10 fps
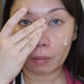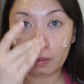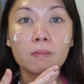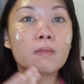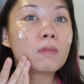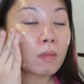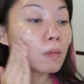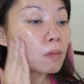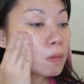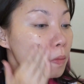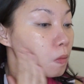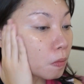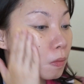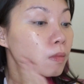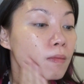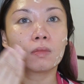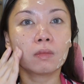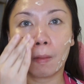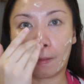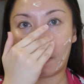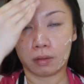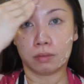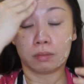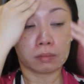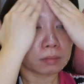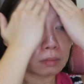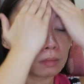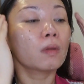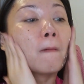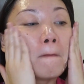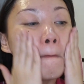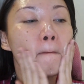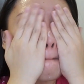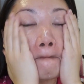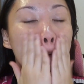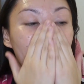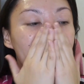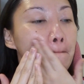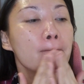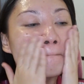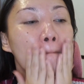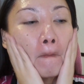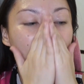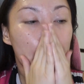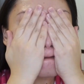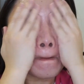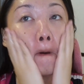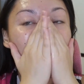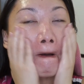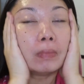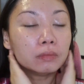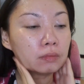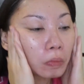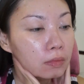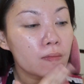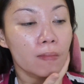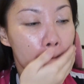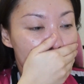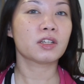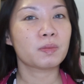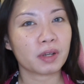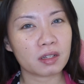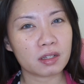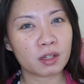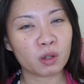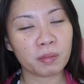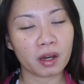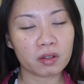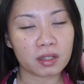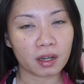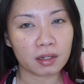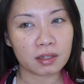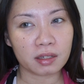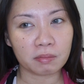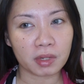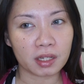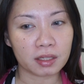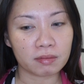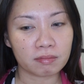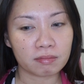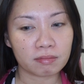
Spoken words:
making sure it's clean and moisturized, and of course, not forgetting to put on a sunscreen. Just because it's gloomy outside doesn't mean